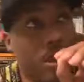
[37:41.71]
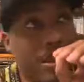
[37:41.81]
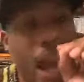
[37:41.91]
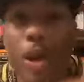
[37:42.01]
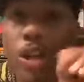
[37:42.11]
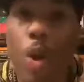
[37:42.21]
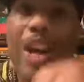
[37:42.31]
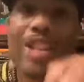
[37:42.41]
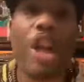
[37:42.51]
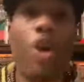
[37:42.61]
they would do
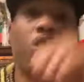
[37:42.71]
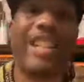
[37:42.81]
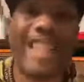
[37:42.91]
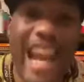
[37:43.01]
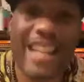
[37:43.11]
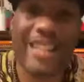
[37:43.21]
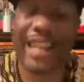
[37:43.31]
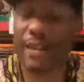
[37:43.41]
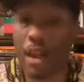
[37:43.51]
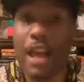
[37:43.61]
it so strategic
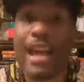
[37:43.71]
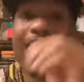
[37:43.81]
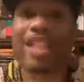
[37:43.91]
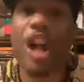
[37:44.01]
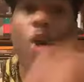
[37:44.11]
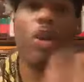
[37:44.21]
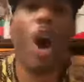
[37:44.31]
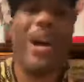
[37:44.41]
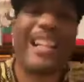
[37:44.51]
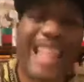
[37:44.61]
and so
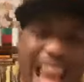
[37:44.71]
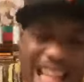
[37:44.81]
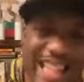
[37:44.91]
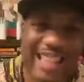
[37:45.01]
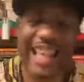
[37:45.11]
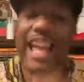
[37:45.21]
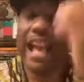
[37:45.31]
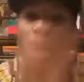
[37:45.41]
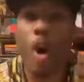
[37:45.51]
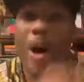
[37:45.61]
low intensity,
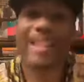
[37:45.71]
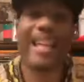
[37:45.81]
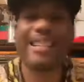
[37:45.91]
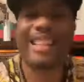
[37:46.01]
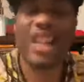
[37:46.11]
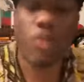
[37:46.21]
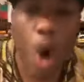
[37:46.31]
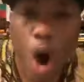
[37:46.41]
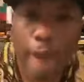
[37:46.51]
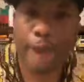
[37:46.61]
low intensity
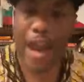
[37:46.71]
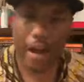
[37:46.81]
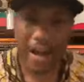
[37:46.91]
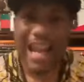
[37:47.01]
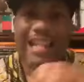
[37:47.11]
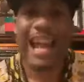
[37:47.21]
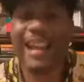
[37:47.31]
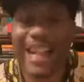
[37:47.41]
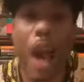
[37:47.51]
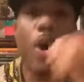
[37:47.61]
warfare
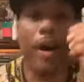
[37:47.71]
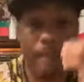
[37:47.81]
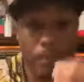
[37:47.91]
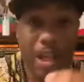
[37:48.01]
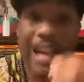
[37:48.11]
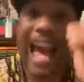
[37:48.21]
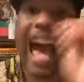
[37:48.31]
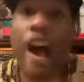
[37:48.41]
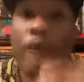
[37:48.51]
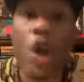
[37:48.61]
that they will
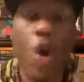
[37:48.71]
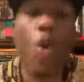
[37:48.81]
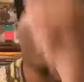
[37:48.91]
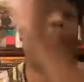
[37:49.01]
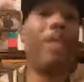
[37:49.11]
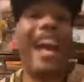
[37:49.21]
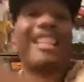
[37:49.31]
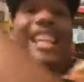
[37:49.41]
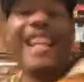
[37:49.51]
have you praising